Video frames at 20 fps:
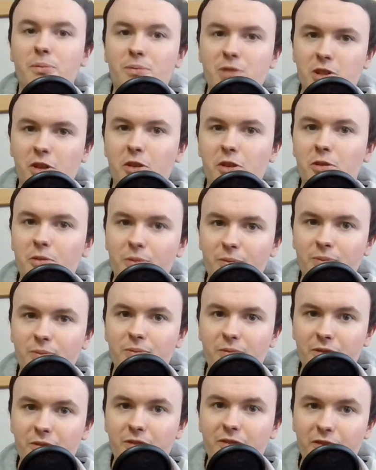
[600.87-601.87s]
So
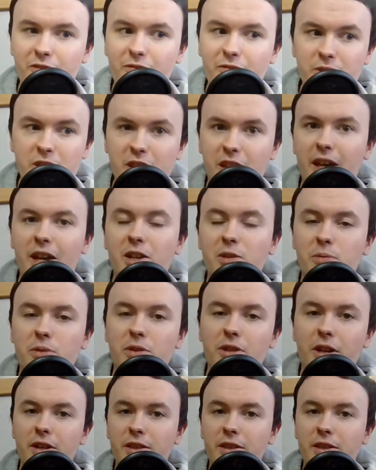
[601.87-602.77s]
scared were